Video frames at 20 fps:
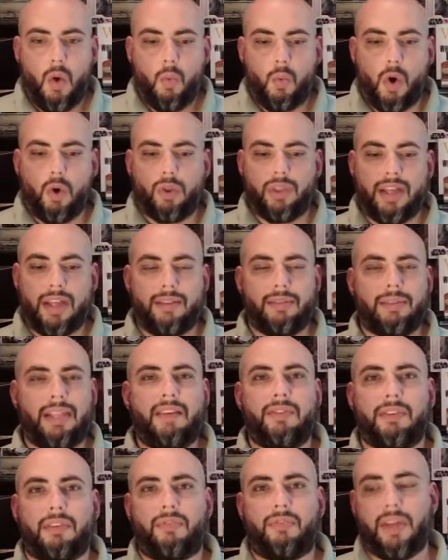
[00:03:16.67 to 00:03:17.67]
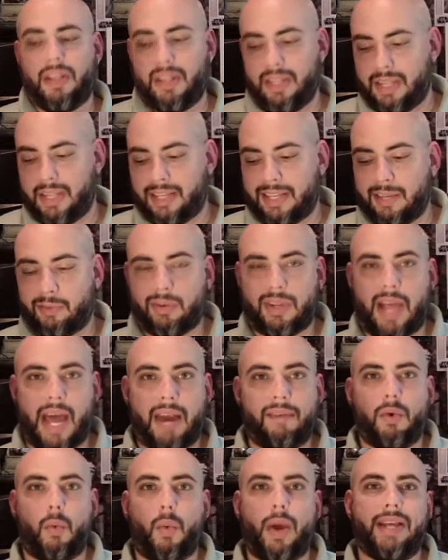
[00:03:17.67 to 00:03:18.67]
won't leave us feeling like this was
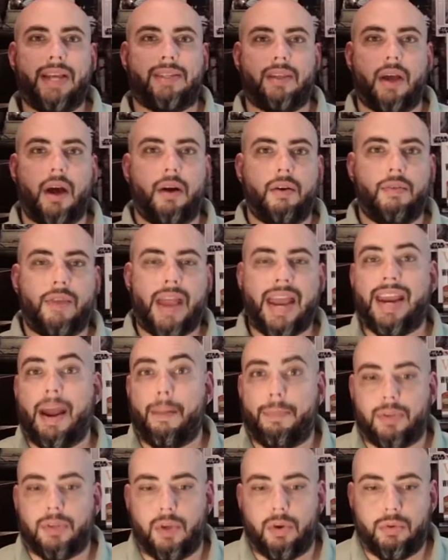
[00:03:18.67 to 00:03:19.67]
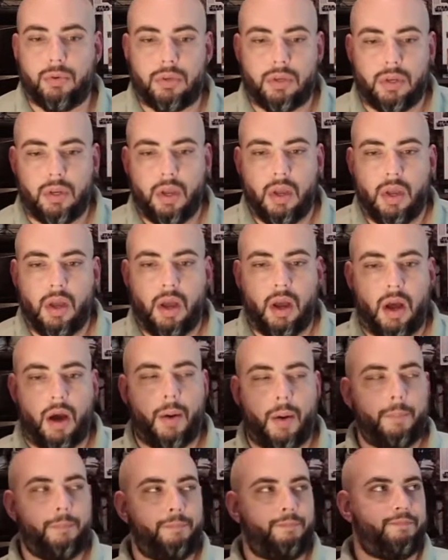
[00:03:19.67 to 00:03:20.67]
kind of a waste of eight episodes.
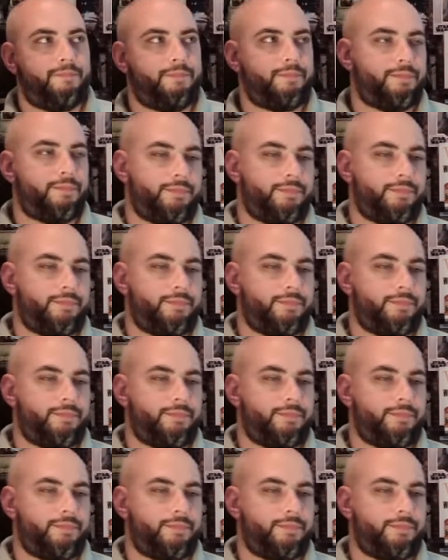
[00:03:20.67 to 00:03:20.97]
Um,